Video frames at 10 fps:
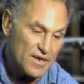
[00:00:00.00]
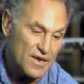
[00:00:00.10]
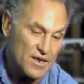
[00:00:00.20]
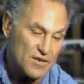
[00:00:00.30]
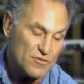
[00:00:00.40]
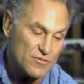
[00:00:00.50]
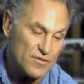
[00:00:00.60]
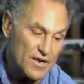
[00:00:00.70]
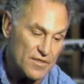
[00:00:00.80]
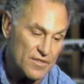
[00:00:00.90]
And if you
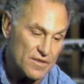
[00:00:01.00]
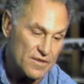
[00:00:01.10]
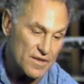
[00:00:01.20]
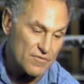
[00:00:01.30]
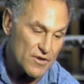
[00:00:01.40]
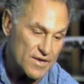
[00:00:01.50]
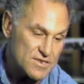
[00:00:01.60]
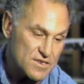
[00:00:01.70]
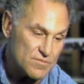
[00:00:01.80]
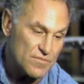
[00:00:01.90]
find, if you
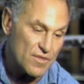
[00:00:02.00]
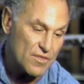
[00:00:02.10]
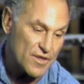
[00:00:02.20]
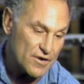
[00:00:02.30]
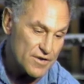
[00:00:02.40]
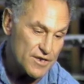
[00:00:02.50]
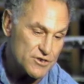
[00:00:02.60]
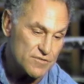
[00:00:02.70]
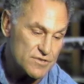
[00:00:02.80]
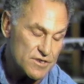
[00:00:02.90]
ask them their
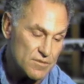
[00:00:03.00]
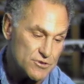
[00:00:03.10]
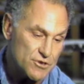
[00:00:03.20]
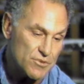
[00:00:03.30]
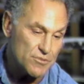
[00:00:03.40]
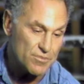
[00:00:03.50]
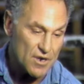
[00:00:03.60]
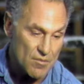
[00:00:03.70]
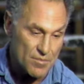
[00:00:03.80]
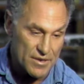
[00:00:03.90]
nature of sculpture, we would
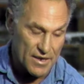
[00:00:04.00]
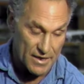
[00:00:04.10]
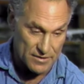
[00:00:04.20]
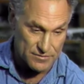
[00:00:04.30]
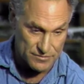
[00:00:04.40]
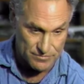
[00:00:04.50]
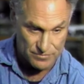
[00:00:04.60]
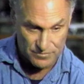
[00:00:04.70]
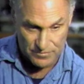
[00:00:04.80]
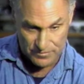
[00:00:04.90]
probably have
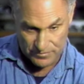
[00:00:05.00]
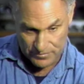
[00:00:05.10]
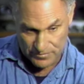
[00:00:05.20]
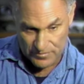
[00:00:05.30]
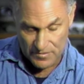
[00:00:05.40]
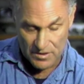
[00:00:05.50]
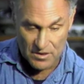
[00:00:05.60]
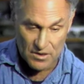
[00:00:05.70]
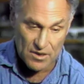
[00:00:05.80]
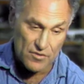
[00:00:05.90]

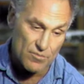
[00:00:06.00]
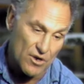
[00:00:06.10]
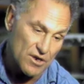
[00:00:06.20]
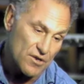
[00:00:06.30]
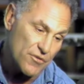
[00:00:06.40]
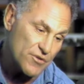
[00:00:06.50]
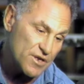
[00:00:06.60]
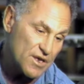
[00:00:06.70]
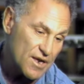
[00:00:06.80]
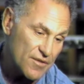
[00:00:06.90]
either Martin Luther
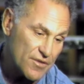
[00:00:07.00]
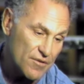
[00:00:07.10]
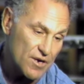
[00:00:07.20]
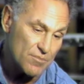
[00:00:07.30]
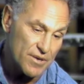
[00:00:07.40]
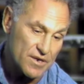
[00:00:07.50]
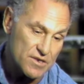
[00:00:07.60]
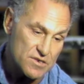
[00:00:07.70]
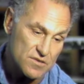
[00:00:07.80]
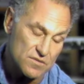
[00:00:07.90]
King out there on a
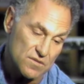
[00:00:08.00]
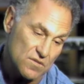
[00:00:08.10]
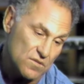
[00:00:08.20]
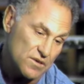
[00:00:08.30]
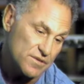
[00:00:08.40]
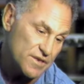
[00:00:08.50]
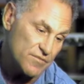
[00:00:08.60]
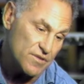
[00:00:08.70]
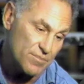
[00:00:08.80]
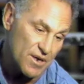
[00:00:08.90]
pedestal, or,
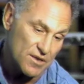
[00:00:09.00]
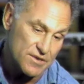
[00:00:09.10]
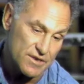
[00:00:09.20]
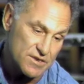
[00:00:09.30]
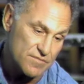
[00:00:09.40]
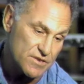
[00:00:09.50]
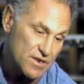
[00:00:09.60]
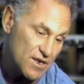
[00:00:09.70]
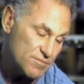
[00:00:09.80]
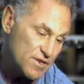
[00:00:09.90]
given the politics of the
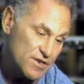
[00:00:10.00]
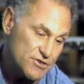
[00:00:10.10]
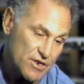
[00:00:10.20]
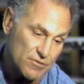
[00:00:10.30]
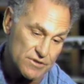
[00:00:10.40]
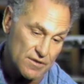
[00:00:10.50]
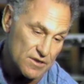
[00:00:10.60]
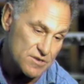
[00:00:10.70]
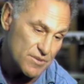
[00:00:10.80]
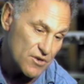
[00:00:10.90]
time, General
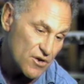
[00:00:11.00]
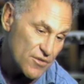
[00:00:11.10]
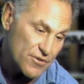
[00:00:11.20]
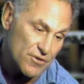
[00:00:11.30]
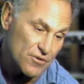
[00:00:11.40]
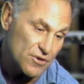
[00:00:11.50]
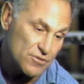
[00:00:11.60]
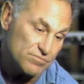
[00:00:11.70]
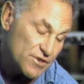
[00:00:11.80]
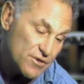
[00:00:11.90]
Douglas MacArthur, or,
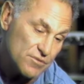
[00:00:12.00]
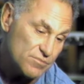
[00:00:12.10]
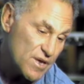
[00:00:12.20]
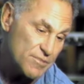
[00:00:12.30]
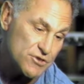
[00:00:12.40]
you know, maybe